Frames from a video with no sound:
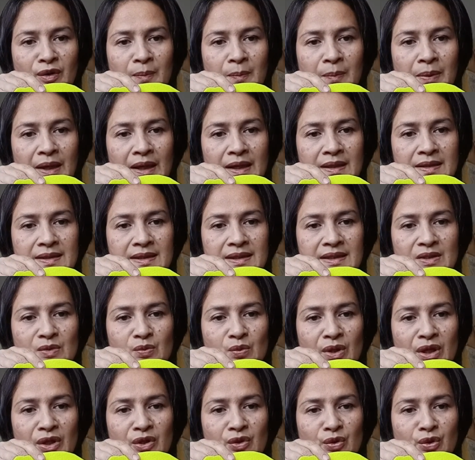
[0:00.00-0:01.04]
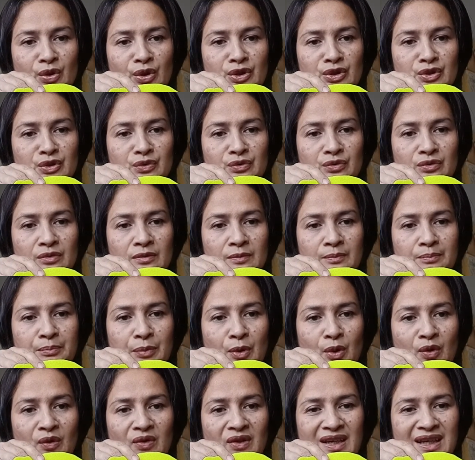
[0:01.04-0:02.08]
places where you're going to
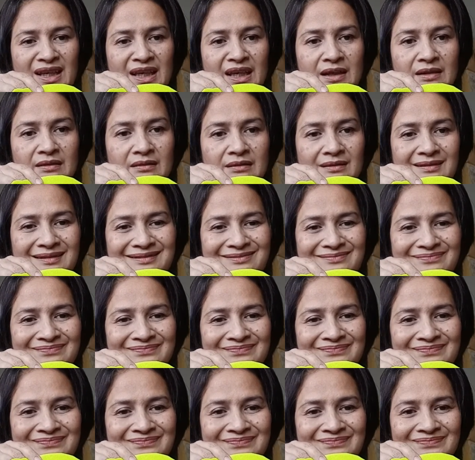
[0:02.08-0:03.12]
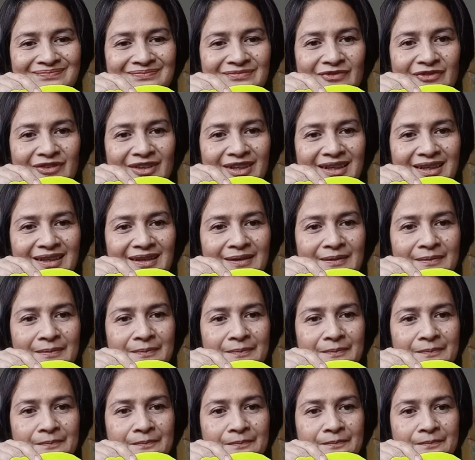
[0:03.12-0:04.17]
poke the needle. Okay,
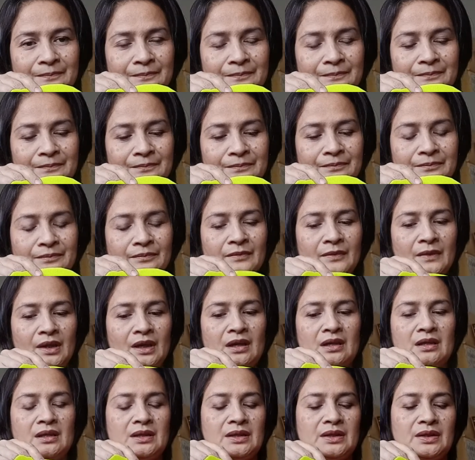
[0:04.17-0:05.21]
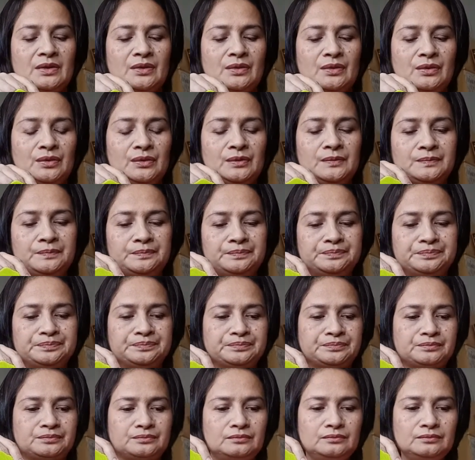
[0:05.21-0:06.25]
so
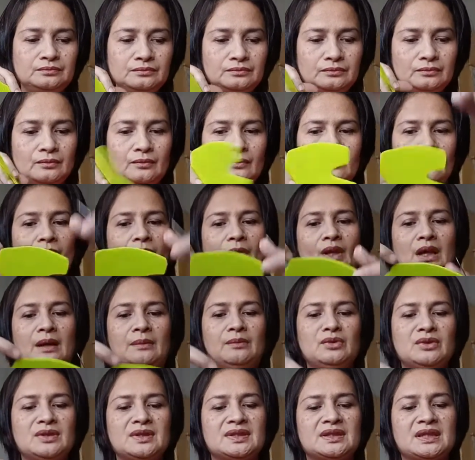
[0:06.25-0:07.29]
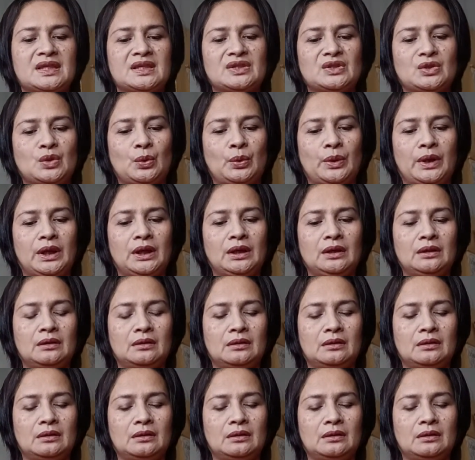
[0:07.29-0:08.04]
I'm going to start sewing.